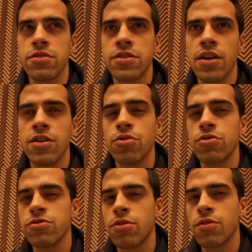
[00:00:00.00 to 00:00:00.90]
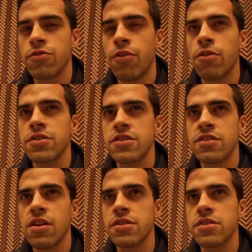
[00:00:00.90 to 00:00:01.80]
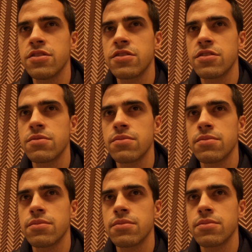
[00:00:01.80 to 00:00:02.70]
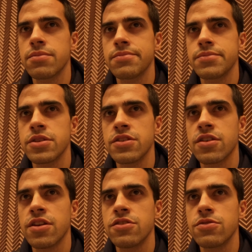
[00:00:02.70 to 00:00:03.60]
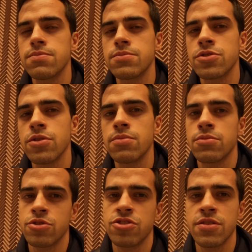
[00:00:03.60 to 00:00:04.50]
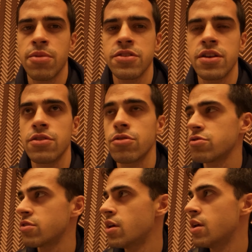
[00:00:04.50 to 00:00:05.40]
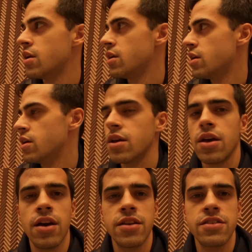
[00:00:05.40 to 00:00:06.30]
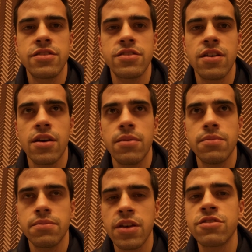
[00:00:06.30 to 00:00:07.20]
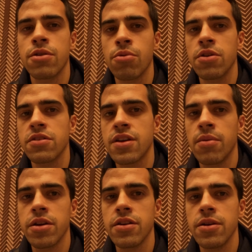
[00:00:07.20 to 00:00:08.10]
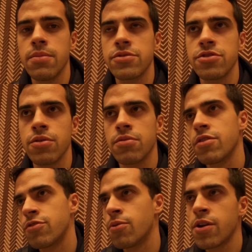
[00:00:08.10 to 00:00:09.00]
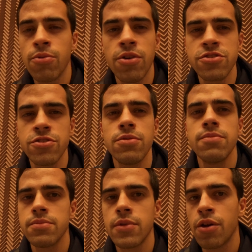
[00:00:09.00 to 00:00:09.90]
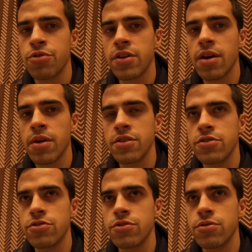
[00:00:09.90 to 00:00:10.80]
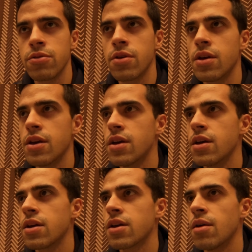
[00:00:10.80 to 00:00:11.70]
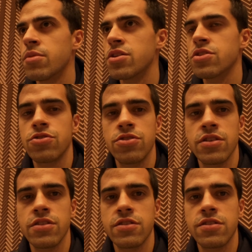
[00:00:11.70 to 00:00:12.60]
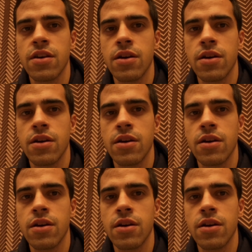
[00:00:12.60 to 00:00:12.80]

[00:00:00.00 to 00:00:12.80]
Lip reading: 10 euros or 40 zlotys in this case, so which is about 10 euros, and it's really worth coming here. So if you are in Warsaw, I would recommend you to come here into this